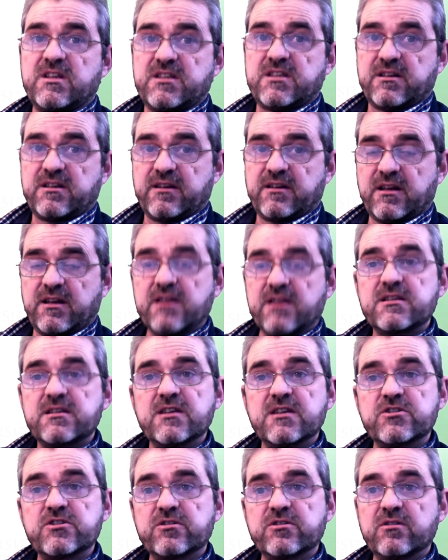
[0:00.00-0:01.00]

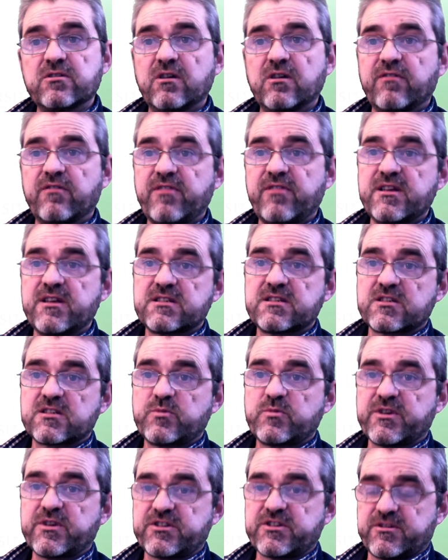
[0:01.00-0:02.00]
generalization of this
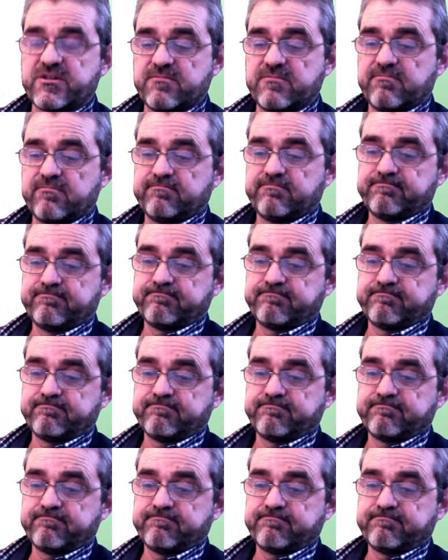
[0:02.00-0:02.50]
expression,